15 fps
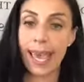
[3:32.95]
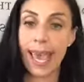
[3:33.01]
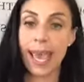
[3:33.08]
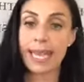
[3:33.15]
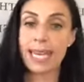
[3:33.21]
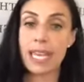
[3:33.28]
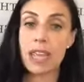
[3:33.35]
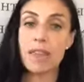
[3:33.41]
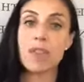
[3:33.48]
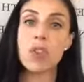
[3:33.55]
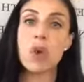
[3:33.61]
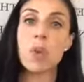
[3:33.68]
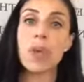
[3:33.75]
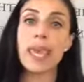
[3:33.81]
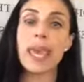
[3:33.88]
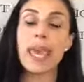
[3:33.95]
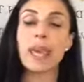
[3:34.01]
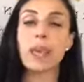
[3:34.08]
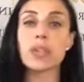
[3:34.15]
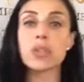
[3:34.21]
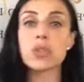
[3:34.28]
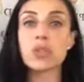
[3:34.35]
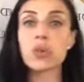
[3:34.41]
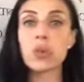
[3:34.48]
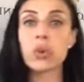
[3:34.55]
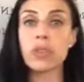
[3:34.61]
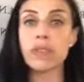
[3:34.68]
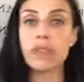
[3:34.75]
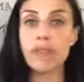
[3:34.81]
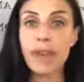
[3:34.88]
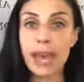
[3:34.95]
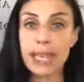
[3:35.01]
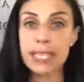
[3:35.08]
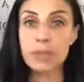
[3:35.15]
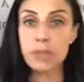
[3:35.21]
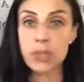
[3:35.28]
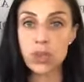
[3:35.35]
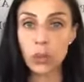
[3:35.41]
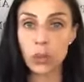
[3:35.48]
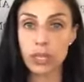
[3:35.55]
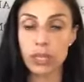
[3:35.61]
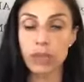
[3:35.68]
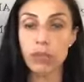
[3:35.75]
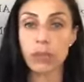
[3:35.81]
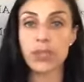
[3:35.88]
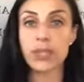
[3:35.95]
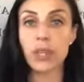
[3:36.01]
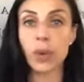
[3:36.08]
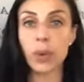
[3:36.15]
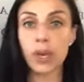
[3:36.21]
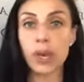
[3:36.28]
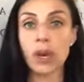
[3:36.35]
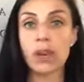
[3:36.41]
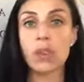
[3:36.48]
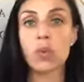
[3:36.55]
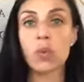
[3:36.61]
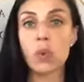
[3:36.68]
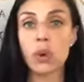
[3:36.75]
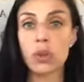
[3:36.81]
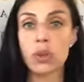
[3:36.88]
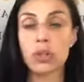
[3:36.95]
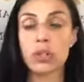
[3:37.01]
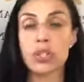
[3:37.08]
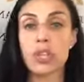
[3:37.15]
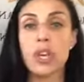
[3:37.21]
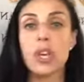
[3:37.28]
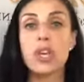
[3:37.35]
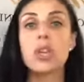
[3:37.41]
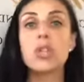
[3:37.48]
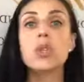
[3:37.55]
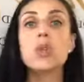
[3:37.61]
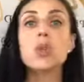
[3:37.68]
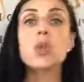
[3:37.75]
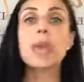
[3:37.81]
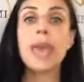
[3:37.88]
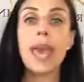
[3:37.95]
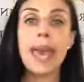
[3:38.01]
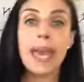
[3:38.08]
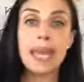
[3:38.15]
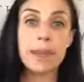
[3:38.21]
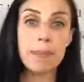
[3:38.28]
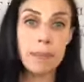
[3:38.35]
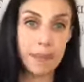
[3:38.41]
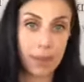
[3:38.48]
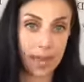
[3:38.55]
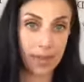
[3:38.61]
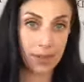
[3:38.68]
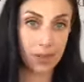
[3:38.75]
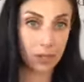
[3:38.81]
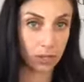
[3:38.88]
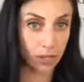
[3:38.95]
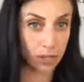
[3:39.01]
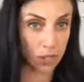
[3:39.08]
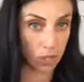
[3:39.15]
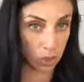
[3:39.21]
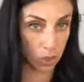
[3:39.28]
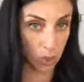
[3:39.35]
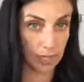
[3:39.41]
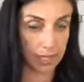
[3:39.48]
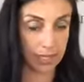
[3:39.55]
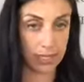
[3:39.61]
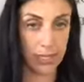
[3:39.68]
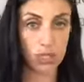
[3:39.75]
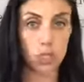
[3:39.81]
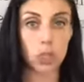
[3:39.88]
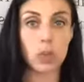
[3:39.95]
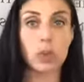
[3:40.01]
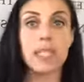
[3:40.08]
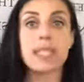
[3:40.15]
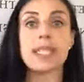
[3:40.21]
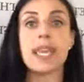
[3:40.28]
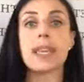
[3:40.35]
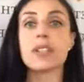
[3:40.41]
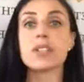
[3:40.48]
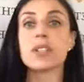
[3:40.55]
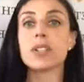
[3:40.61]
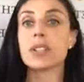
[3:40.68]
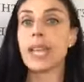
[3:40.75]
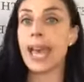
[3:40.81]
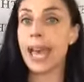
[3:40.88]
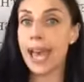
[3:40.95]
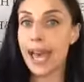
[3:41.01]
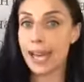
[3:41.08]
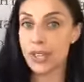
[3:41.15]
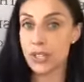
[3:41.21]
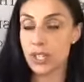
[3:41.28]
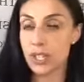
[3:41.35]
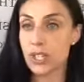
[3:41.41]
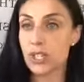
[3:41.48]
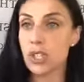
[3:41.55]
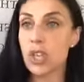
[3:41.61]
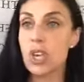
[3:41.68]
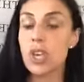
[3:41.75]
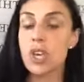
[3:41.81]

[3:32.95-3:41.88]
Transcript: And even though we can't control the vast majority of what's going on in the world, you can make certain choices. You can take certain actions.